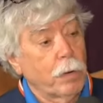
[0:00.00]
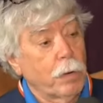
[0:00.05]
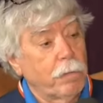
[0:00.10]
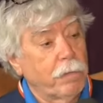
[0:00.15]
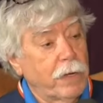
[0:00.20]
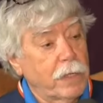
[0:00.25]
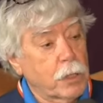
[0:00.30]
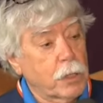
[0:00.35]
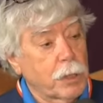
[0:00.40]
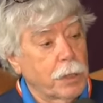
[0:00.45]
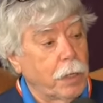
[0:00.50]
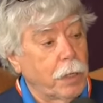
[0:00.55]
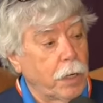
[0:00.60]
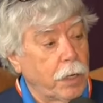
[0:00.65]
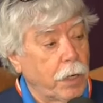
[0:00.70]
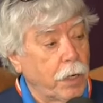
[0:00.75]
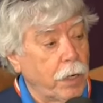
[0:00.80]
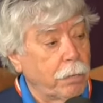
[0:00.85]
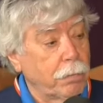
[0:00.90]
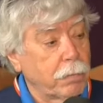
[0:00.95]
investing in
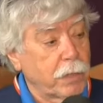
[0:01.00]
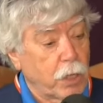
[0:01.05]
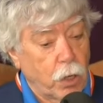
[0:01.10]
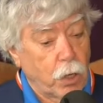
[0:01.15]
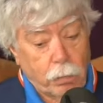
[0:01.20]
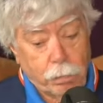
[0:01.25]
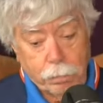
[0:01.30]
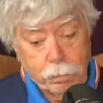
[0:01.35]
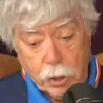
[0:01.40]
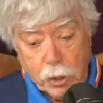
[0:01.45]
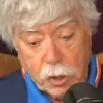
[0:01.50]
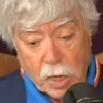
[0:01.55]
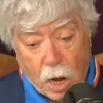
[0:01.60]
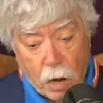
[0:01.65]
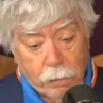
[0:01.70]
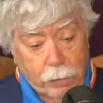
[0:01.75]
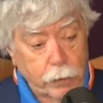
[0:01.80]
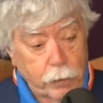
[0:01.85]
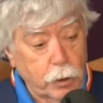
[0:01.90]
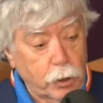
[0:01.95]
him to help
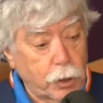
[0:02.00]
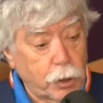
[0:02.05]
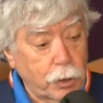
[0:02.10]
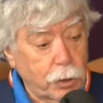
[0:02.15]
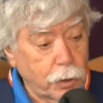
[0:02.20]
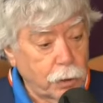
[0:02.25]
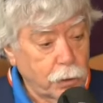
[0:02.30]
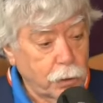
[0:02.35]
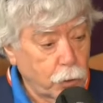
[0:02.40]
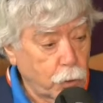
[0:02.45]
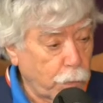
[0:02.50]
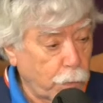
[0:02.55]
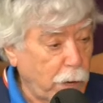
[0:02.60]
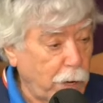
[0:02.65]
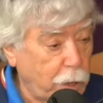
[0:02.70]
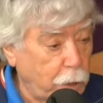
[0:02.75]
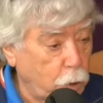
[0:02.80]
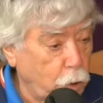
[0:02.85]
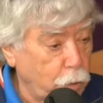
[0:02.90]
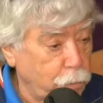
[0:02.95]
salvage your
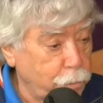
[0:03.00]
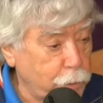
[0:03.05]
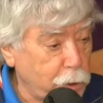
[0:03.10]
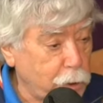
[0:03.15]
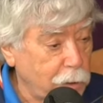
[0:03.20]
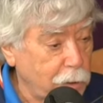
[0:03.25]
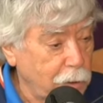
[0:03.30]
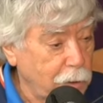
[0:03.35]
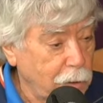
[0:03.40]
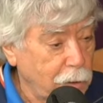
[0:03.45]
pennant hopes.